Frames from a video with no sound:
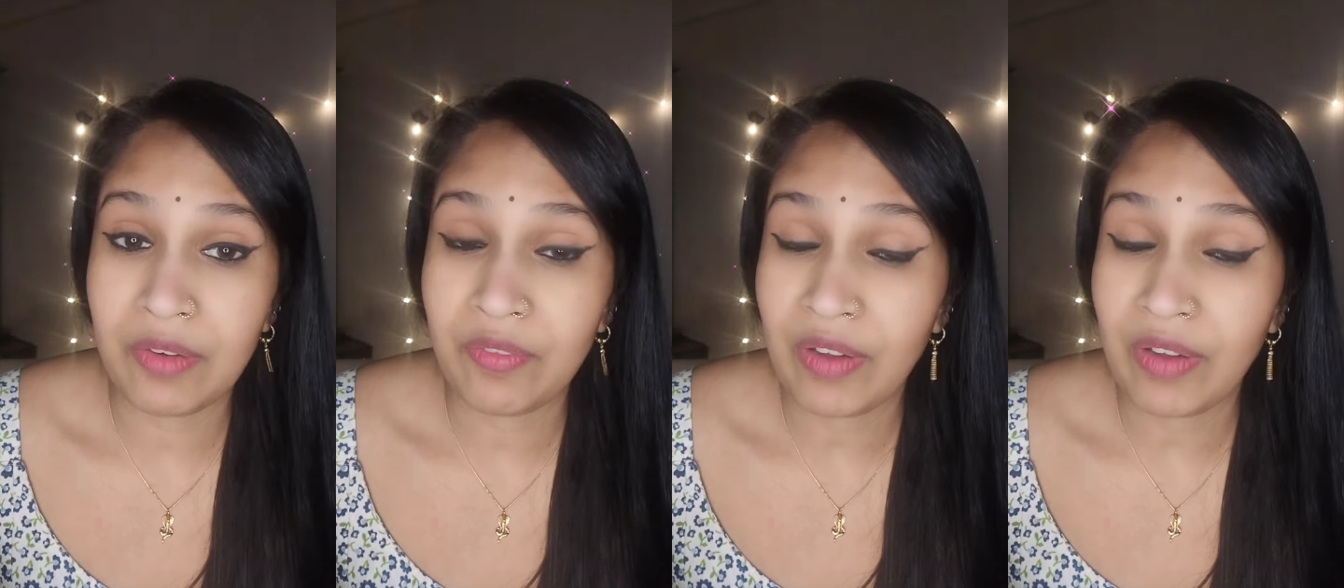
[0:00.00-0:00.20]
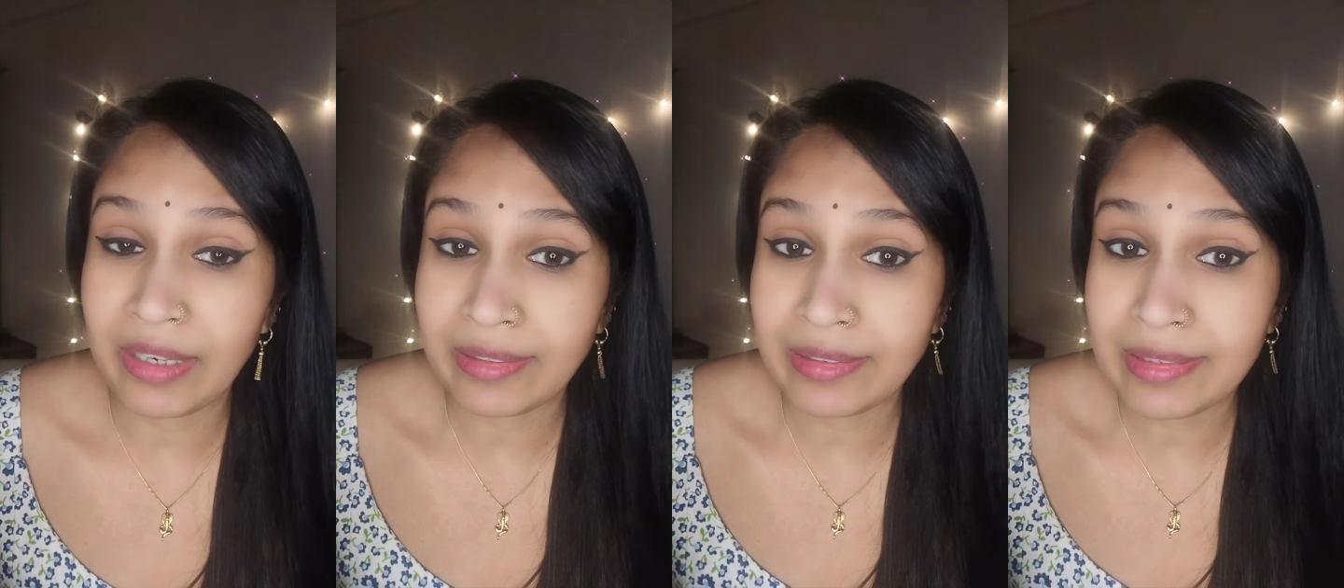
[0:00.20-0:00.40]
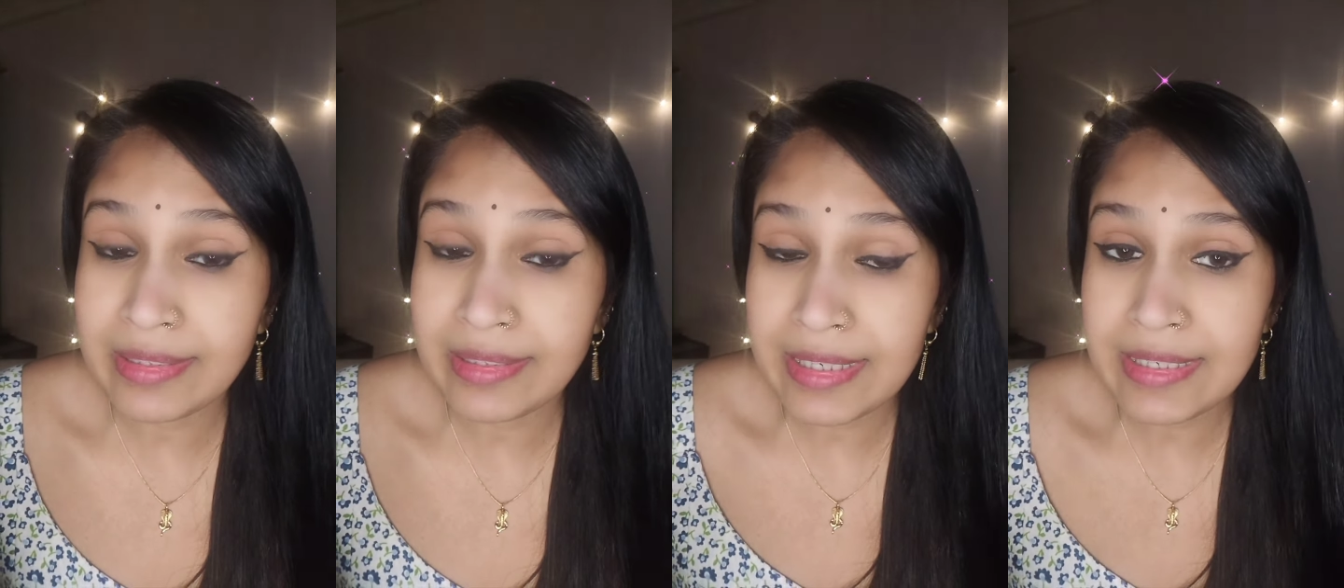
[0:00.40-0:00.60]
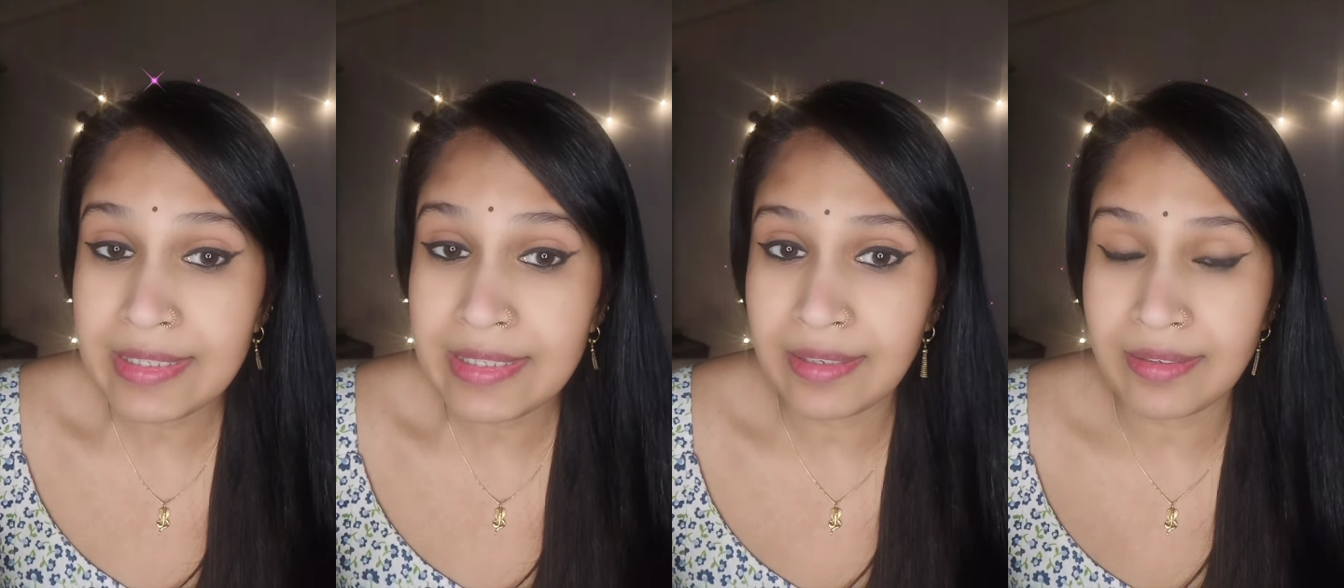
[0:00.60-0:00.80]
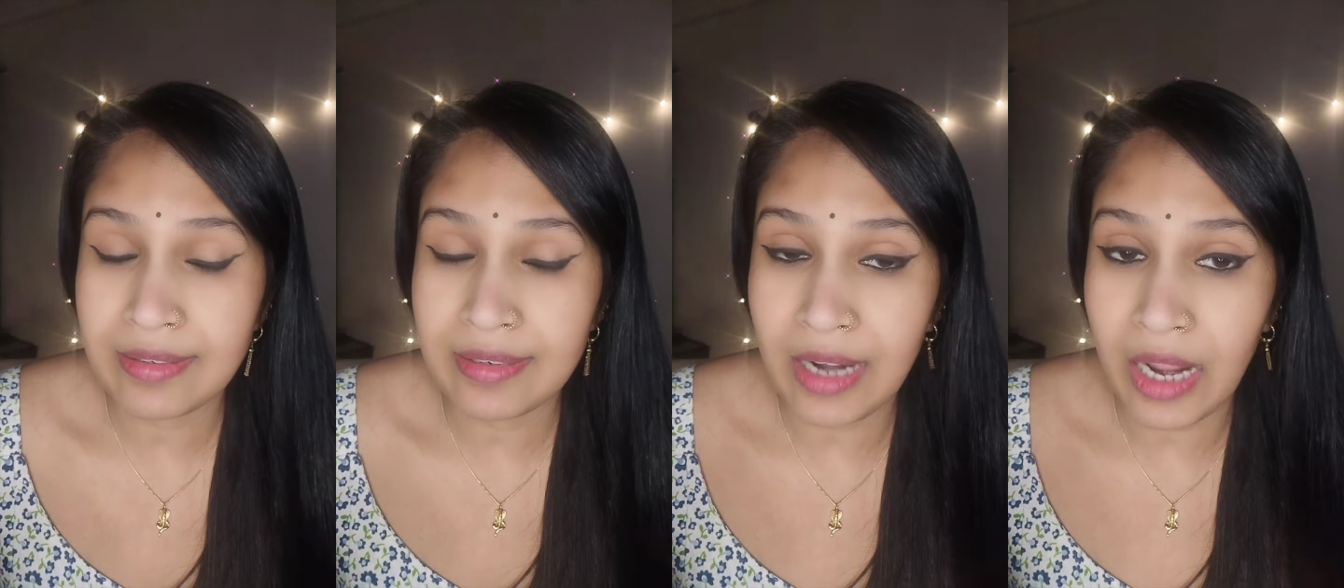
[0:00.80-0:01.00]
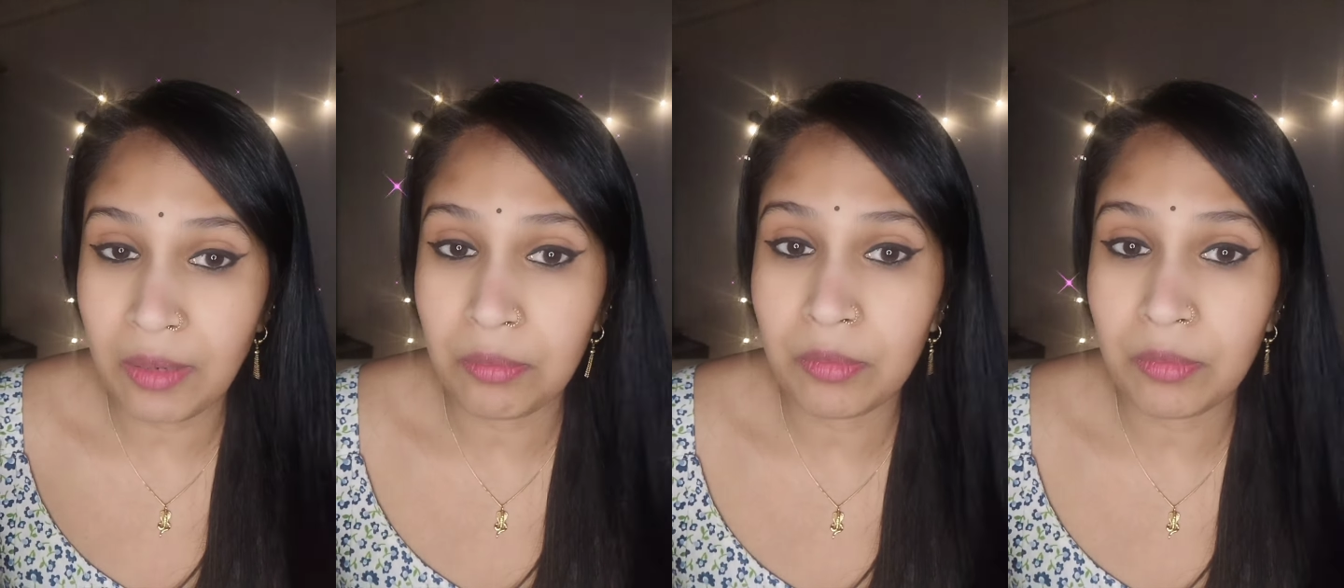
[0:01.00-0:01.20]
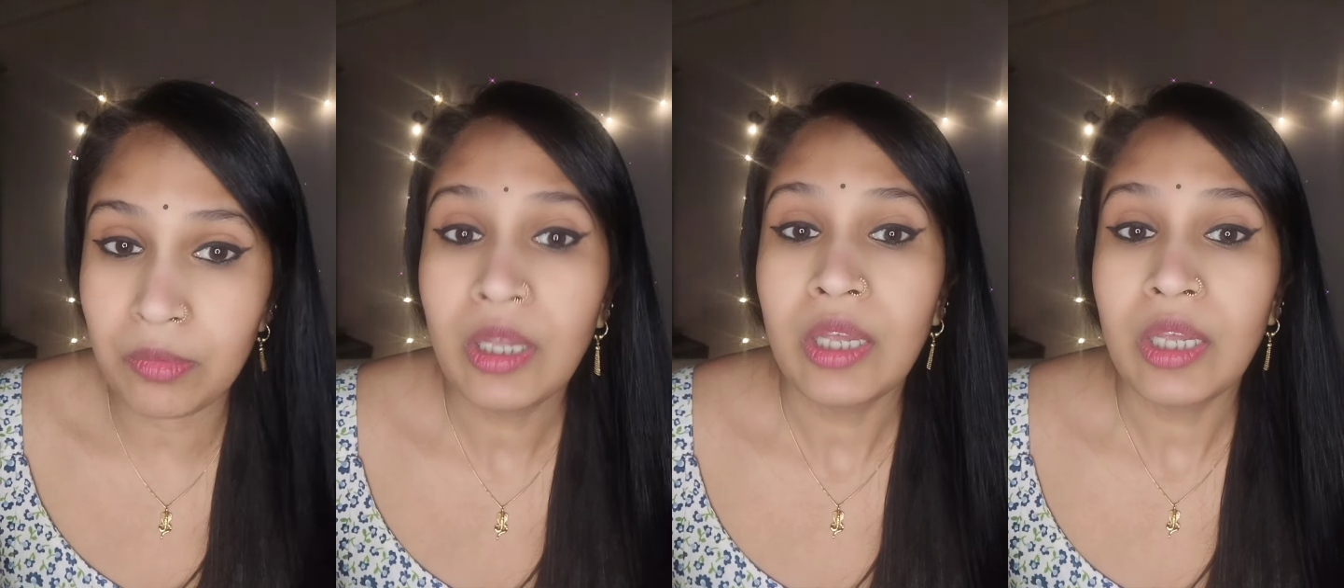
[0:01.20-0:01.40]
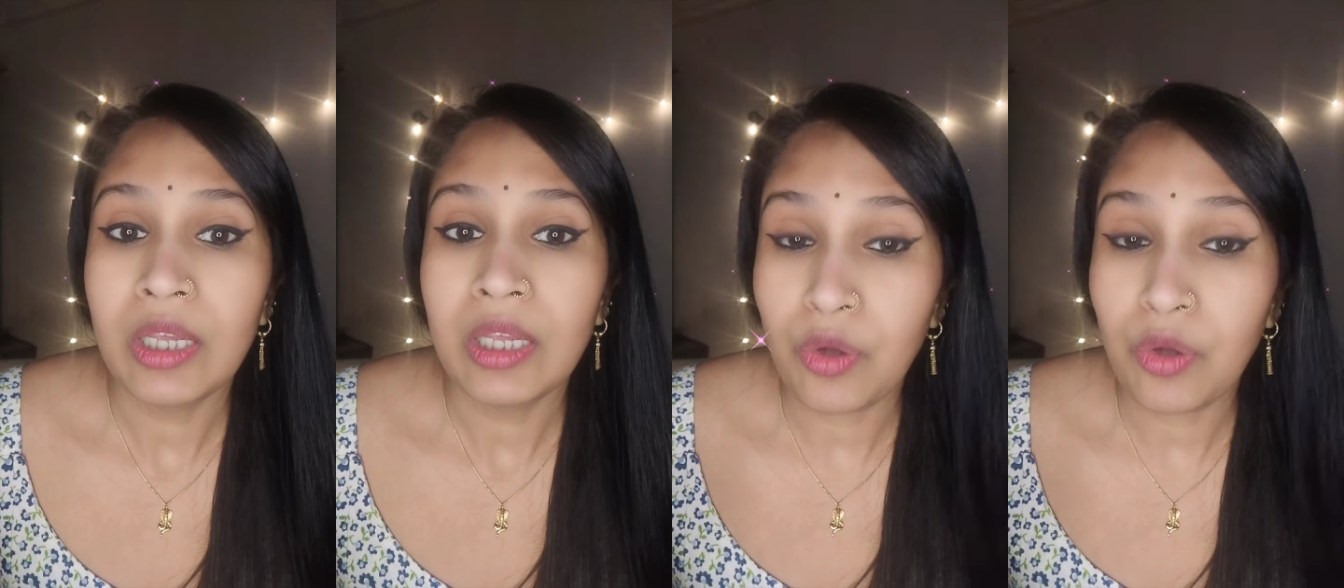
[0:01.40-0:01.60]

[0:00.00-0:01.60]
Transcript: In fact, this is the time